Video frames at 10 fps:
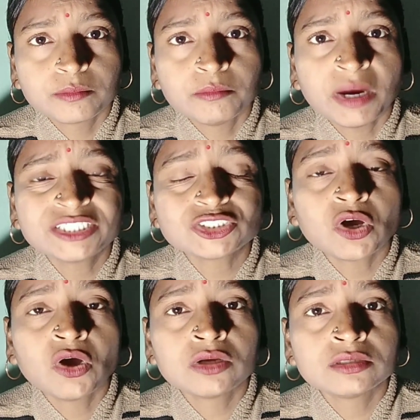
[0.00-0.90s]
much
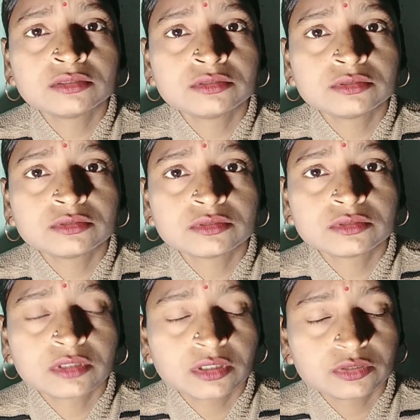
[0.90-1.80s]
on
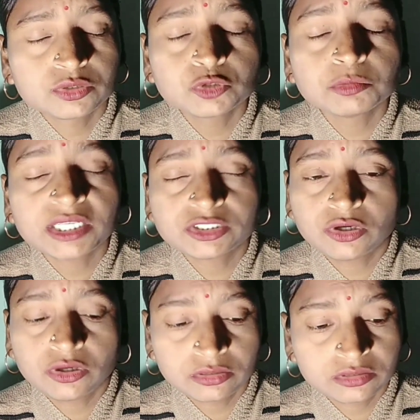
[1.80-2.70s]
too much
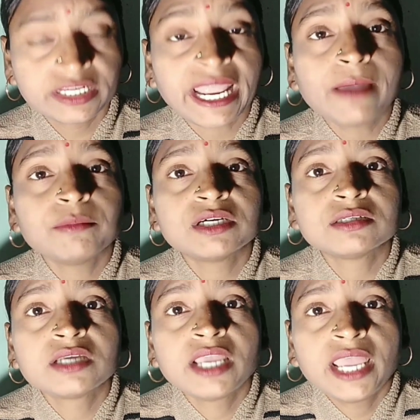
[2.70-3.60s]
on
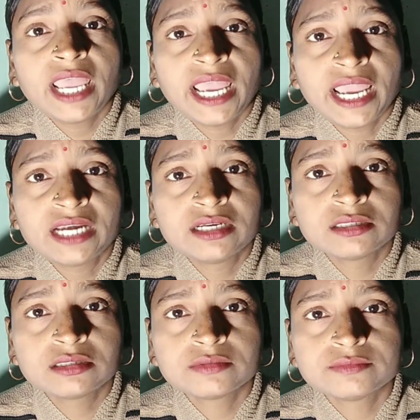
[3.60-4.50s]
grammar and
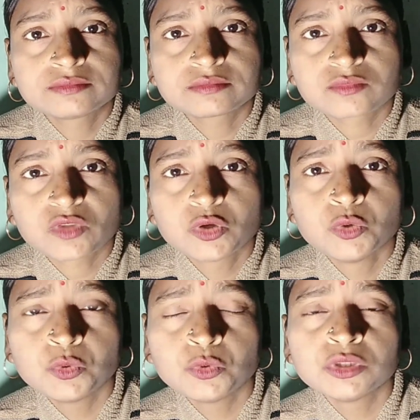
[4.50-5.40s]
uh,
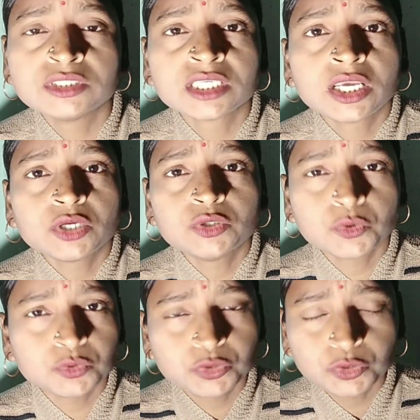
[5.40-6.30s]
rules.
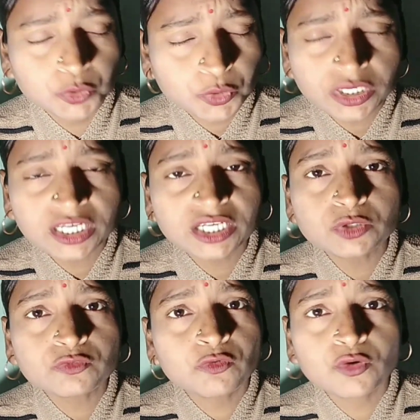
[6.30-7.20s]
Do, you don't need
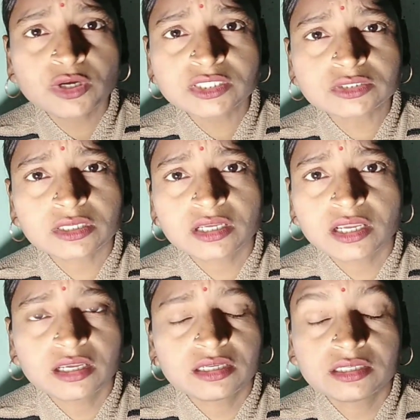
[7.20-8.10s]
to focus
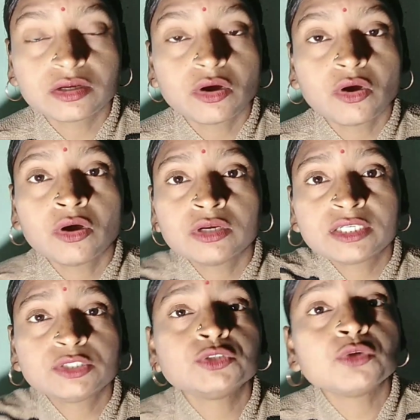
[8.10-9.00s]
on
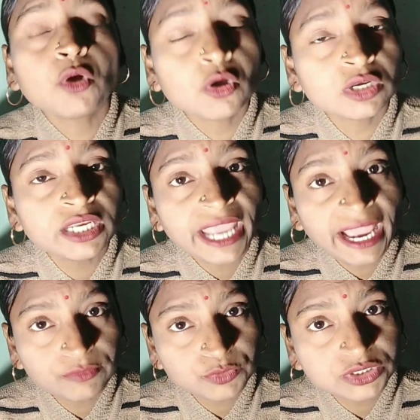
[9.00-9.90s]
it. You only
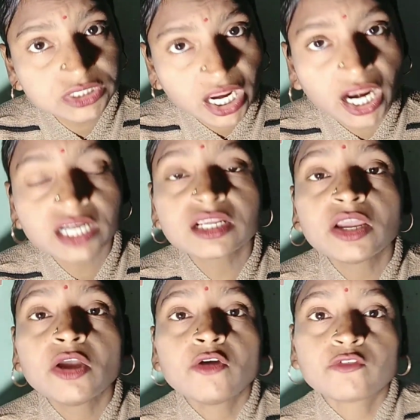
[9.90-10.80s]
have to start
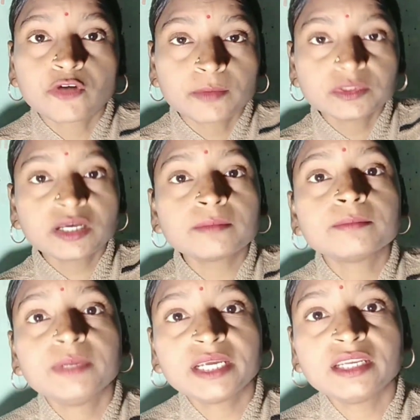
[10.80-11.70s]
from the
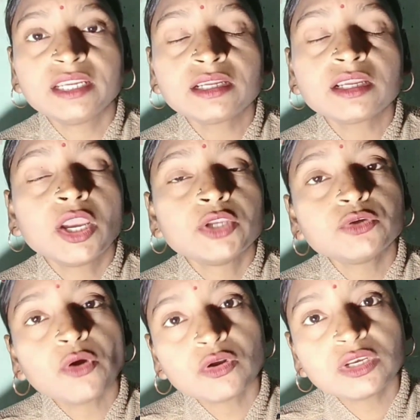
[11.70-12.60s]
beginning.
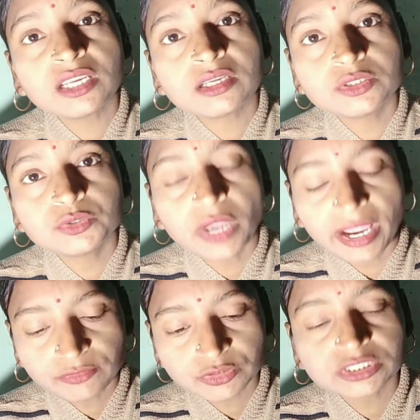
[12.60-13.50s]
You only you
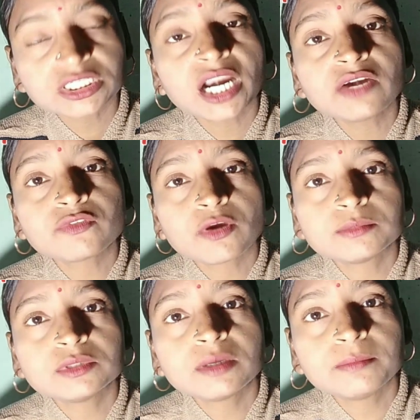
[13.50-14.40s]
have to start
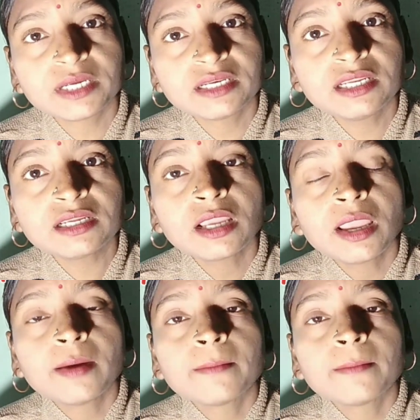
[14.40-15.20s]
from the beginning